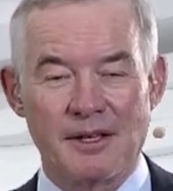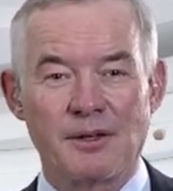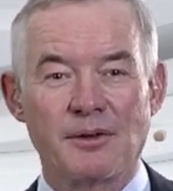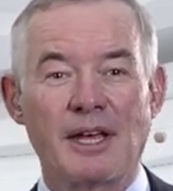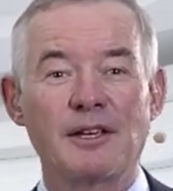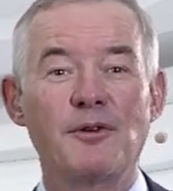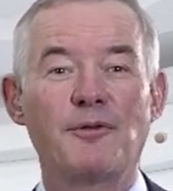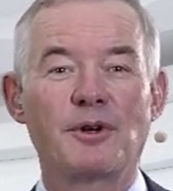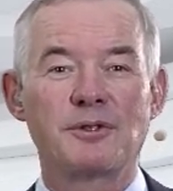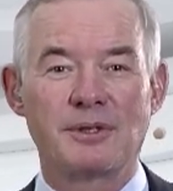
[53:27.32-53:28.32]
So thank you
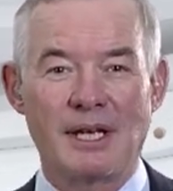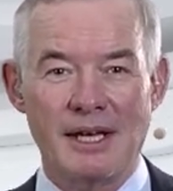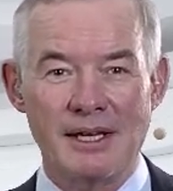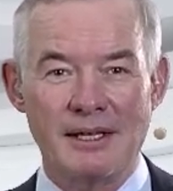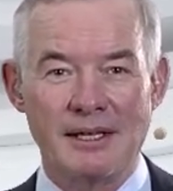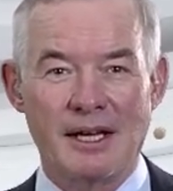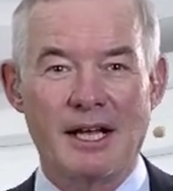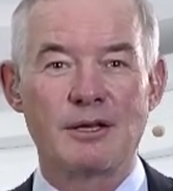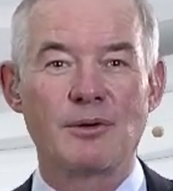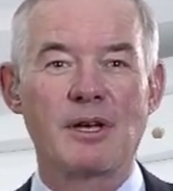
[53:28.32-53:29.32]
for today,
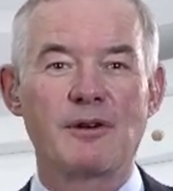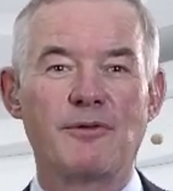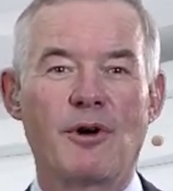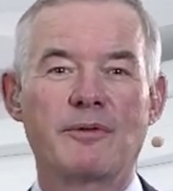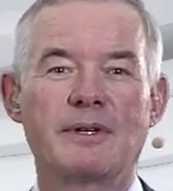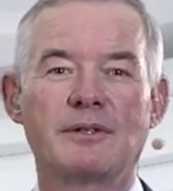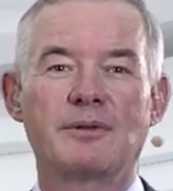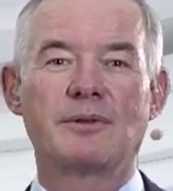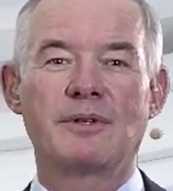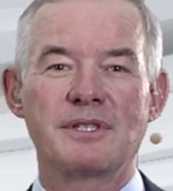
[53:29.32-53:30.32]
and looking forward
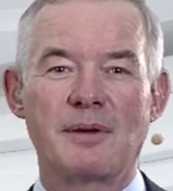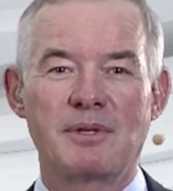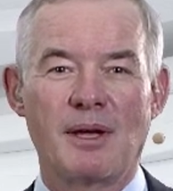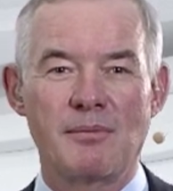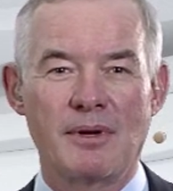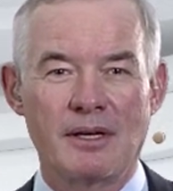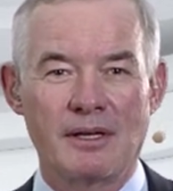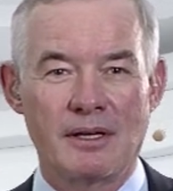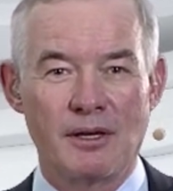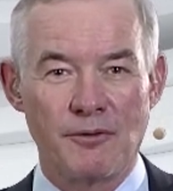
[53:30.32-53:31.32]
to September